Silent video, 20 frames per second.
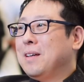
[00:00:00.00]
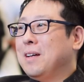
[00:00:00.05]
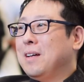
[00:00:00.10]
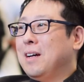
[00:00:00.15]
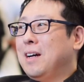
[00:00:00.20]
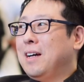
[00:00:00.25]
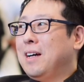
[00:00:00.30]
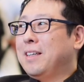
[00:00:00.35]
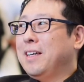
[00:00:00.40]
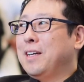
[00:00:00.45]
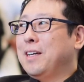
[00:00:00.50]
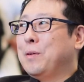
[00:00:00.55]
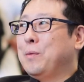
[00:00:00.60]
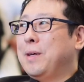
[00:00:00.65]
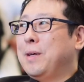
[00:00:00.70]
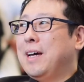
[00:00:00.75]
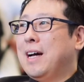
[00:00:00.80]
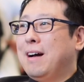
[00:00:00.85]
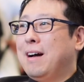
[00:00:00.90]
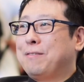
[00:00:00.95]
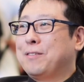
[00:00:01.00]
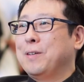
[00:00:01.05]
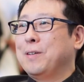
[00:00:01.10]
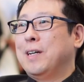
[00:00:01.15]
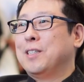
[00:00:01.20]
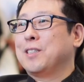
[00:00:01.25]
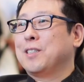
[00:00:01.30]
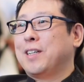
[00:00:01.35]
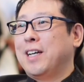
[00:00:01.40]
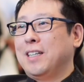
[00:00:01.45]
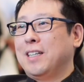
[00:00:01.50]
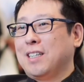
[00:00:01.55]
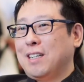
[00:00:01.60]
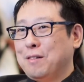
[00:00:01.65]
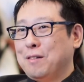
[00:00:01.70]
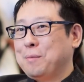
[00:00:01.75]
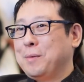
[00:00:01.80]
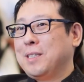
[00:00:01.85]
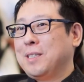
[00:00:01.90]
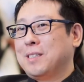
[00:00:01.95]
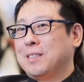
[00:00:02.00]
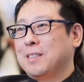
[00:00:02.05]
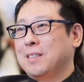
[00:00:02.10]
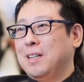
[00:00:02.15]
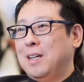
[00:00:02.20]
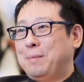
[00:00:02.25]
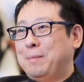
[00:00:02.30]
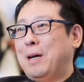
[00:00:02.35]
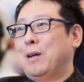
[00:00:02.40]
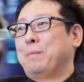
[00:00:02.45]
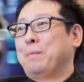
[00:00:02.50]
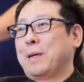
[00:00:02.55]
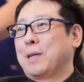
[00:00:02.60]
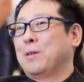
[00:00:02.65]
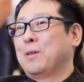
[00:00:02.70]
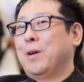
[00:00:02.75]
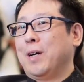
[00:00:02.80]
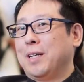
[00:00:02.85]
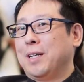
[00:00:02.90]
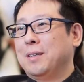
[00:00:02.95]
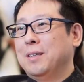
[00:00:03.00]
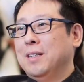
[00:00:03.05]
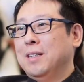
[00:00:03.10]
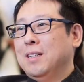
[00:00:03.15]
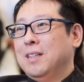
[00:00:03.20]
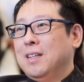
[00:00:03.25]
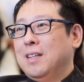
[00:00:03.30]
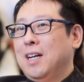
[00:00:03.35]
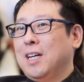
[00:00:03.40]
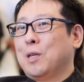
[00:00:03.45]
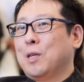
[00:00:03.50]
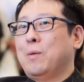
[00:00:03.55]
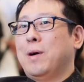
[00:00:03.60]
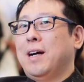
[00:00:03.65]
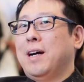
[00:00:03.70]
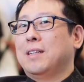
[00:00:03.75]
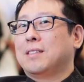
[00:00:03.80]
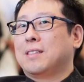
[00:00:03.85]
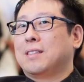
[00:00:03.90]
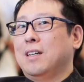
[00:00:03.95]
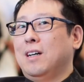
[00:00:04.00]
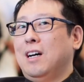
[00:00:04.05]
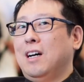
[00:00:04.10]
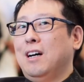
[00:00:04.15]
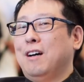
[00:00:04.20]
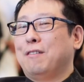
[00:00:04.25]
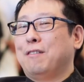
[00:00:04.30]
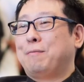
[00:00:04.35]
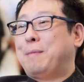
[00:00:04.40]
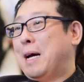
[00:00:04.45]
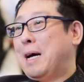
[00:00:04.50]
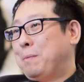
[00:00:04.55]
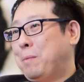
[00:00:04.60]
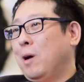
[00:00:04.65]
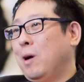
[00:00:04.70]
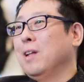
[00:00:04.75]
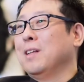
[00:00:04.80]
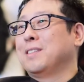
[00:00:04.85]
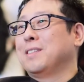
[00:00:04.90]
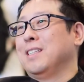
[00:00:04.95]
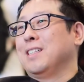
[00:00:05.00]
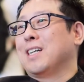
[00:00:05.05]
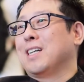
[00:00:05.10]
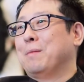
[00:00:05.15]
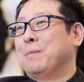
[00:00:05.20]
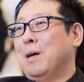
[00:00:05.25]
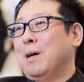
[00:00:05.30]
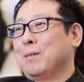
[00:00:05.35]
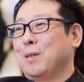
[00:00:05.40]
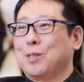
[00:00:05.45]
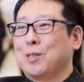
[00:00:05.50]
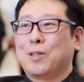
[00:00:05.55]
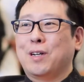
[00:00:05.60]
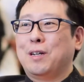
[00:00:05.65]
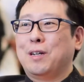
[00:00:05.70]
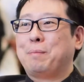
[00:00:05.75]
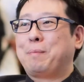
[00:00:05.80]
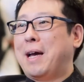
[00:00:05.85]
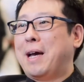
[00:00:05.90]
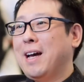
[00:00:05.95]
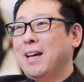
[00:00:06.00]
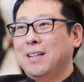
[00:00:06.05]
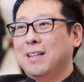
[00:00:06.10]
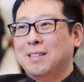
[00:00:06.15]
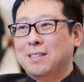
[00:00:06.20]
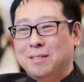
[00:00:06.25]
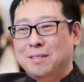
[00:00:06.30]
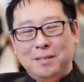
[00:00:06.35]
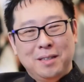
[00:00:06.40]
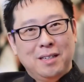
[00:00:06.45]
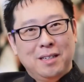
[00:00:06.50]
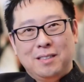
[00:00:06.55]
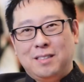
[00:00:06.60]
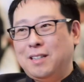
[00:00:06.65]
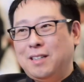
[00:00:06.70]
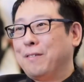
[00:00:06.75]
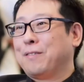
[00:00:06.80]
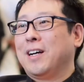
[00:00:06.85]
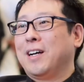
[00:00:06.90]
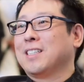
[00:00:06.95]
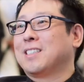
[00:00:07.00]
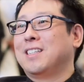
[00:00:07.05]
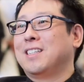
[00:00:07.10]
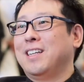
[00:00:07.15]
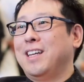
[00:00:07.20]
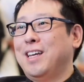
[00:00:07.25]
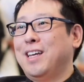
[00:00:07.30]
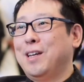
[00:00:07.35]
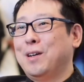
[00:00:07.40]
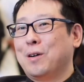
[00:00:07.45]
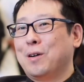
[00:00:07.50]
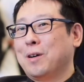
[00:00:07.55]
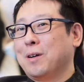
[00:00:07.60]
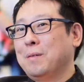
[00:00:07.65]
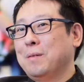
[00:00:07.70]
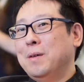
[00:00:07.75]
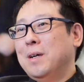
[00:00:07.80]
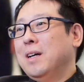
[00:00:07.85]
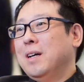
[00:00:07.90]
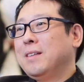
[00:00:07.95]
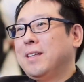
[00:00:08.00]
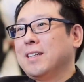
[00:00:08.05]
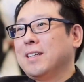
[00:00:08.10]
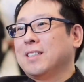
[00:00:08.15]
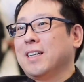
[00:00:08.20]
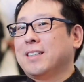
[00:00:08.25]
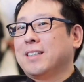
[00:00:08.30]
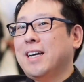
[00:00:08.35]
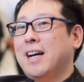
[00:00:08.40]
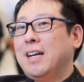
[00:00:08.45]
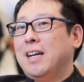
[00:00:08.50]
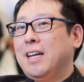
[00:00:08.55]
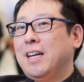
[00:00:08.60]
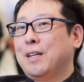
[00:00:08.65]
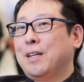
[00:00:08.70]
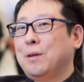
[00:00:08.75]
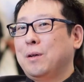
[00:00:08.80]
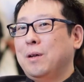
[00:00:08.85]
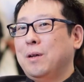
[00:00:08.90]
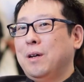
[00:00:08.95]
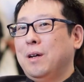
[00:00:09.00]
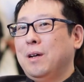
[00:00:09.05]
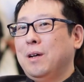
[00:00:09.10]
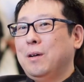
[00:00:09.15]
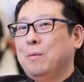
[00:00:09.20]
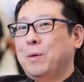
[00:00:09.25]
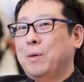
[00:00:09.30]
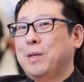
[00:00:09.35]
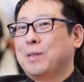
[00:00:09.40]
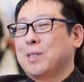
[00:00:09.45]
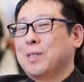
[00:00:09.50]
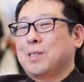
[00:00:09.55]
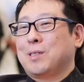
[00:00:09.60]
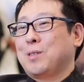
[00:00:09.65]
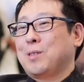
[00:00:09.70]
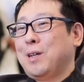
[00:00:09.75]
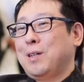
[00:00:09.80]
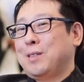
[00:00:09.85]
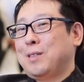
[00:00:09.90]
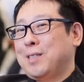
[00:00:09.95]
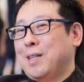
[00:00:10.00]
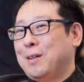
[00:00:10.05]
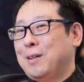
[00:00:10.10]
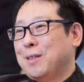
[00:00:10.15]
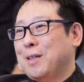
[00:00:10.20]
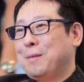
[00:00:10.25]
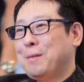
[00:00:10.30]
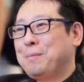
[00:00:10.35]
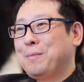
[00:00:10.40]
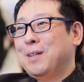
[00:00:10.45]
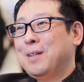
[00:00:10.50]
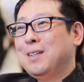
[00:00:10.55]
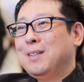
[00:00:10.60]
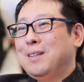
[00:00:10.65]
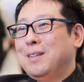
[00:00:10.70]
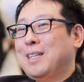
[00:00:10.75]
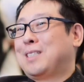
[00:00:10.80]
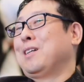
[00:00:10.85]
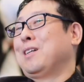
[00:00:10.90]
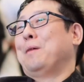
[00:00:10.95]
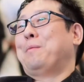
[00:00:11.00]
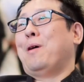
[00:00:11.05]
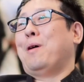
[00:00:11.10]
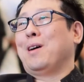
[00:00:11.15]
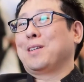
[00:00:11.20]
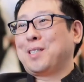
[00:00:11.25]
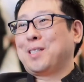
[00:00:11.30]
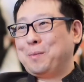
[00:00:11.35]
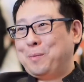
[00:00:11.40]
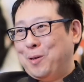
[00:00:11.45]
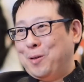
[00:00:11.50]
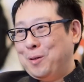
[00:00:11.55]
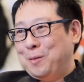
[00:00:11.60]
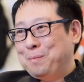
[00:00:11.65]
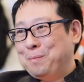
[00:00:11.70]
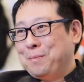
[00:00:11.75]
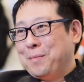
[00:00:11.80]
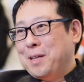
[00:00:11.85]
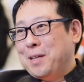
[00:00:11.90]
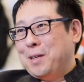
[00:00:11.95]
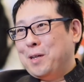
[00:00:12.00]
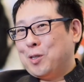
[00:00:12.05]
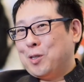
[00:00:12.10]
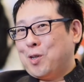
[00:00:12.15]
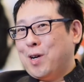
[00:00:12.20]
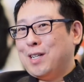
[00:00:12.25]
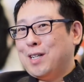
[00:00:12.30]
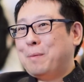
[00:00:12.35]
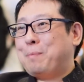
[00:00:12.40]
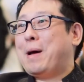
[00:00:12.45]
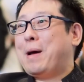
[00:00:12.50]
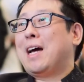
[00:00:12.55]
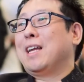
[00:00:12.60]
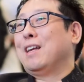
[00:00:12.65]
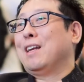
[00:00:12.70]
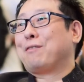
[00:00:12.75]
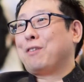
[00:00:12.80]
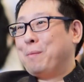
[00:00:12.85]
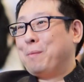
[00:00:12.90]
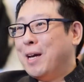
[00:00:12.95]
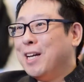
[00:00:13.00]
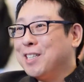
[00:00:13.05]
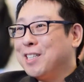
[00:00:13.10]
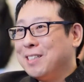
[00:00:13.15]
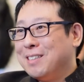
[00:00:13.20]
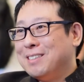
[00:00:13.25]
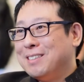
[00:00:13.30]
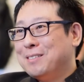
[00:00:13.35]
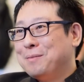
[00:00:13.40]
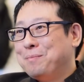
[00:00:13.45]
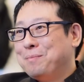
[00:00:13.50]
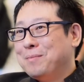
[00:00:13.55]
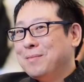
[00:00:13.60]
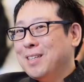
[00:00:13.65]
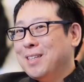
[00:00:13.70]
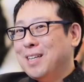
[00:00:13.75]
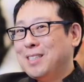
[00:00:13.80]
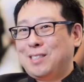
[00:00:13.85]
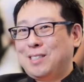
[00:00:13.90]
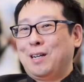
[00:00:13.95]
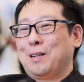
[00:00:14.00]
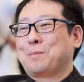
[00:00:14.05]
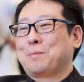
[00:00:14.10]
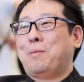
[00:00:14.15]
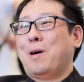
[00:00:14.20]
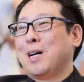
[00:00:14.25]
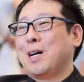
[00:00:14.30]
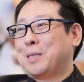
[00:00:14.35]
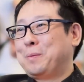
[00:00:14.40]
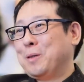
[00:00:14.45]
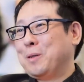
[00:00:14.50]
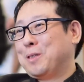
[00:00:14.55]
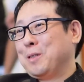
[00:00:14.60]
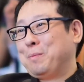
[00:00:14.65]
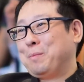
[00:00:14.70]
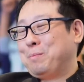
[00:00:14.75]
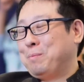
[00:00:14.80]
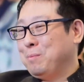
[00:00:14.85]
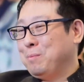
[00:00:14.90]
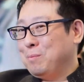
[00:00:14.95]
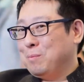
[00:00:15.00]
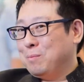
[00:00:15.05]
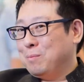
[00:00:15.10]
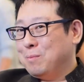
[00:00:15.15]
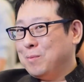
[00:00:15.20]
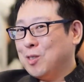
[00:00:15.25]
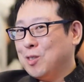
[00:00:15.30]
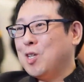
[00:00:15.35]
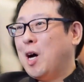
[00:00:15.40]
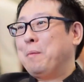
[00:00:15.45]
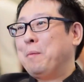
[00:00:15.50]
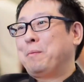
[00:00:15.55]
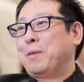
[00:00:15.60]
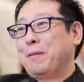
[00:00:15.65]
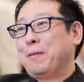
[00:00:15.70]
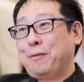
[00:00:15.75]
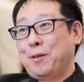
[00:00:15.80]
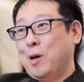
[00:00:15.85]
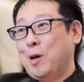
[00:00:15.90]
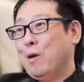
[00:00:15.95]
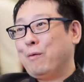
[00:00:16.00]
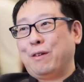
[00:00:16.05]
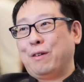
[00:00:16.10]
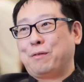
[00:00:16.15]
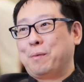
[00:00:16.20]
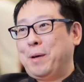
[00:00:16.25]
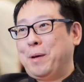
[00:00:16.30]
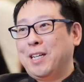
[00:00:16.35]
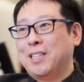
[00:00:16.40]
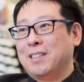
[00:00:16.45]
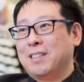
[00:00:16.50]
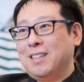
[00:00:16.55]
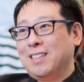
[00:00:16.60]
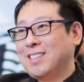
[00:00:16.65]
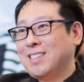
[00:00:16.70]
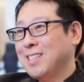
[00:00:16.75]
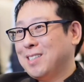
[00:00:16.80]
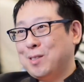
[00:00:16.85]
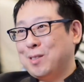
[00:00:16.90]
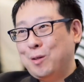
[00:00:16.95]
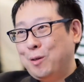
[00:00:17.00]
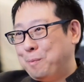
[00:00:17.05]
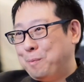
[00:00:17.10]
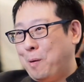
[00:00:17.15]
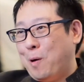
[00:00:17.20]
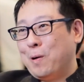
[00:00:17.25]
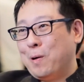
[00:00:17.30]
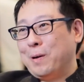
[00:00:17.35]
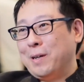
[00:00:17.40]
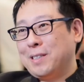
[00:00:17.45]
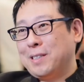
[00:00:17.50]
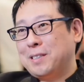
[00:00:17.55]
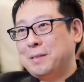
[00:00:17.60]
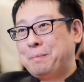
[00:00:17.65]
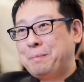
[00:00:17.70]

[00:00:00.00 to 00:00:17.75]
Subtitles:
I think we have to educate the governments about Bitcoin. Otherwise, they'll have bad policy come out. They'll try to ban self-custody or things like that. And we just try to tell them it's not possible. You're trying to ban information. It's not possible to stop the flow of information. It's just too porous.